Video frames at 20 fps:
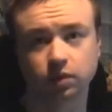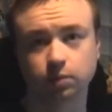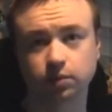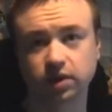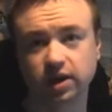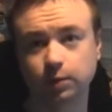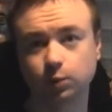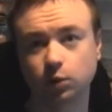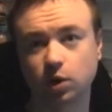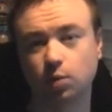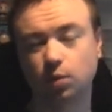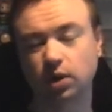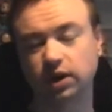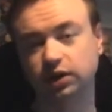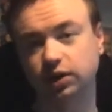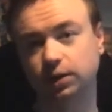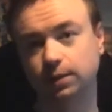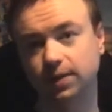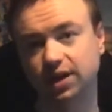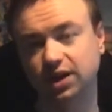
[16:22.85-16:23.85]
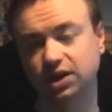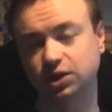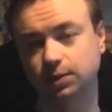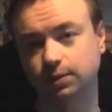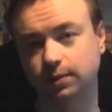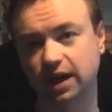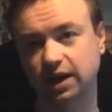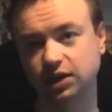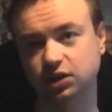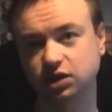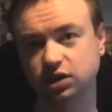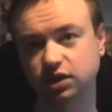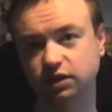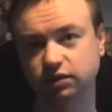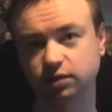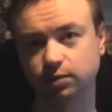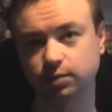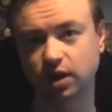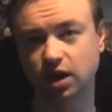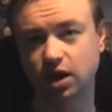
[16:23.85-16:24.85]
being one where you can mix and match the
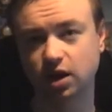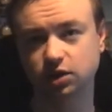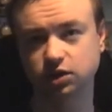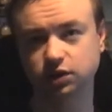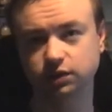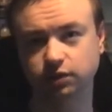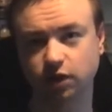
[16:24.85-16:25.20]
different parts